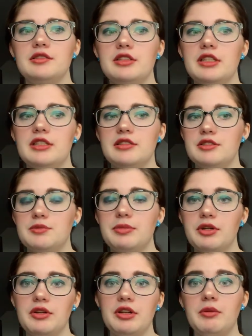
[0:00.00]
is
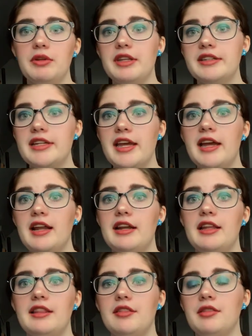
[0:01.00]
bickering with the dad
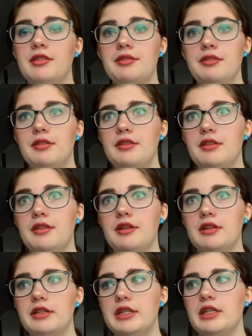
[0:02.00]
and
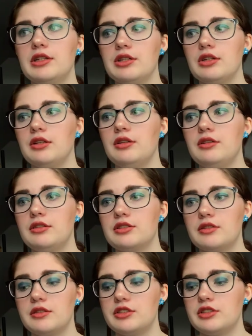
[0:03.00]
the leader,
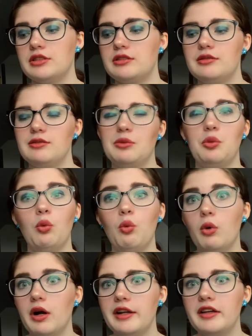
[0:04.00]
sergeant,
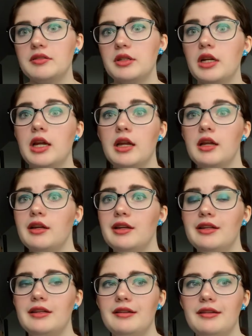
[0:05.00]
whatever.
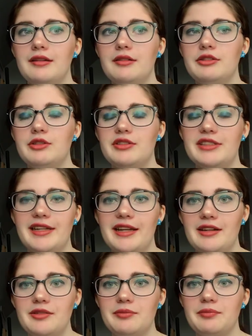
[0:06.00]
She was the dad.
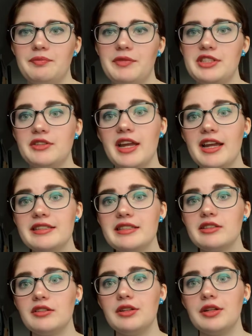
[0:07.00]
So
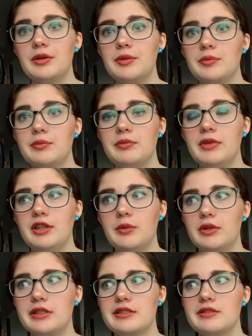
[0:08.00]
Cassie's all alone in the
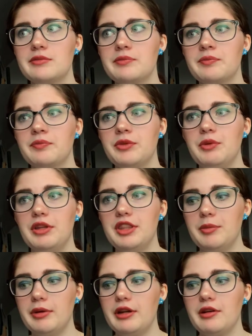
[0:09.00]
woods with
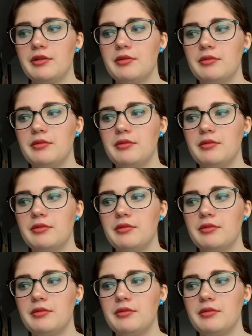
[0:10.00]
the bear